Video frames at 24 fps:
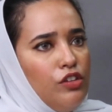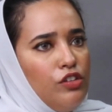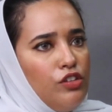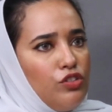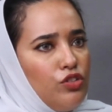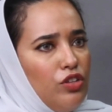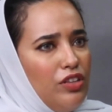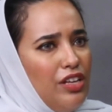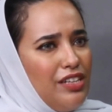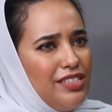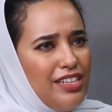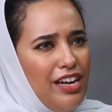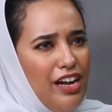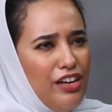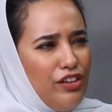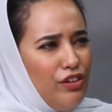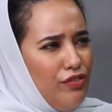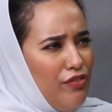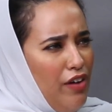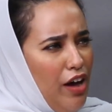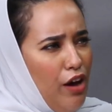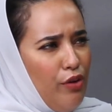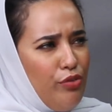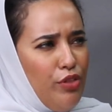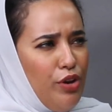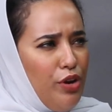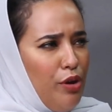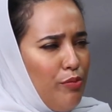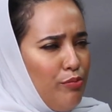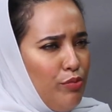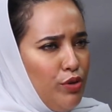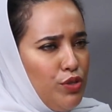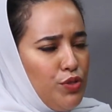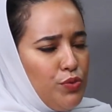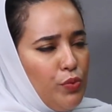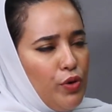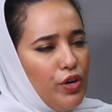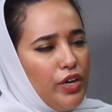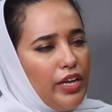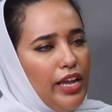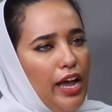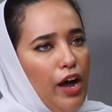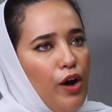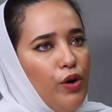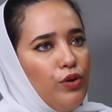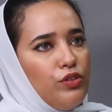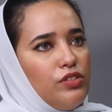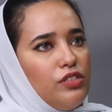So that's kind of how the numbers
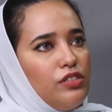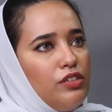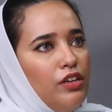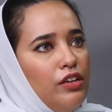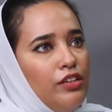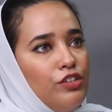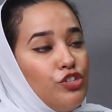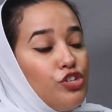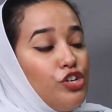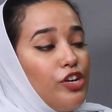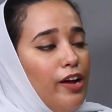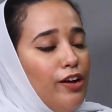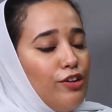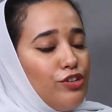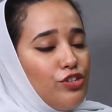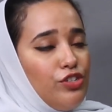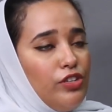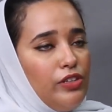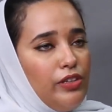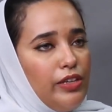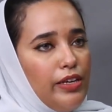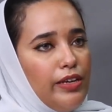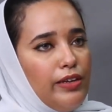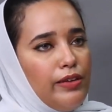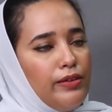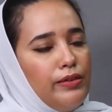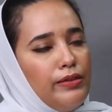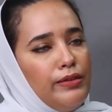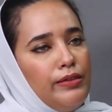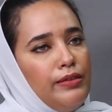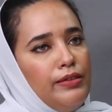work out uh, internationally.